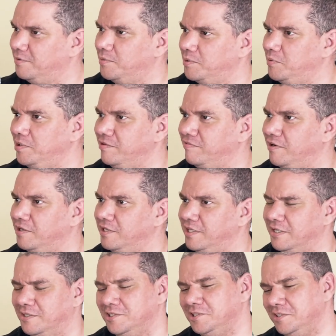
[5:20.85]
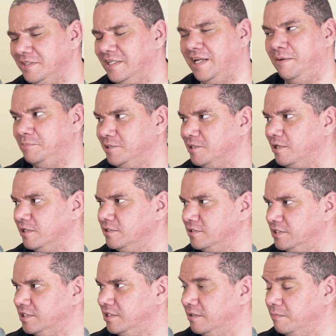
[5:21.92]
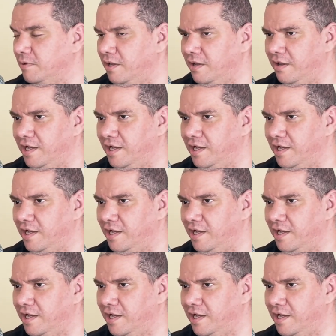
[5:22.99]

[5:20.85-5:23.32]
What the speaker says: what will you find in there? Because that happens a lot. You see them.